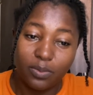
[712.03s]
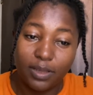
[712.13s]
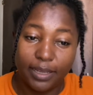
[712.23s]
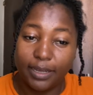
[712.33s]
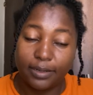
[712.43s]

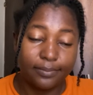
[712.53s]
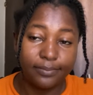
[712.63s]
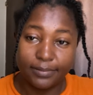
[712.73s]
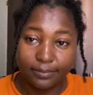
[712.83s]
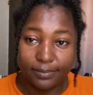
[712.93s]
Like
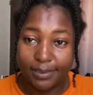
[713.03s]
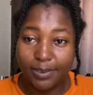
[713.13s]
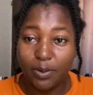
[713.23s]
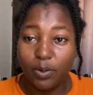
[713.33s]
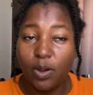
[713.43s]

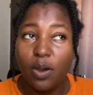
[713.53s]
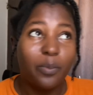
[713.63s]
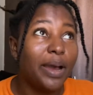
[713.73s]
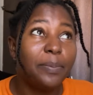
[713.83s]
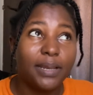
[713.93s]
so
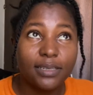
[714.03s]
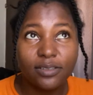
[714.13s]
but I placed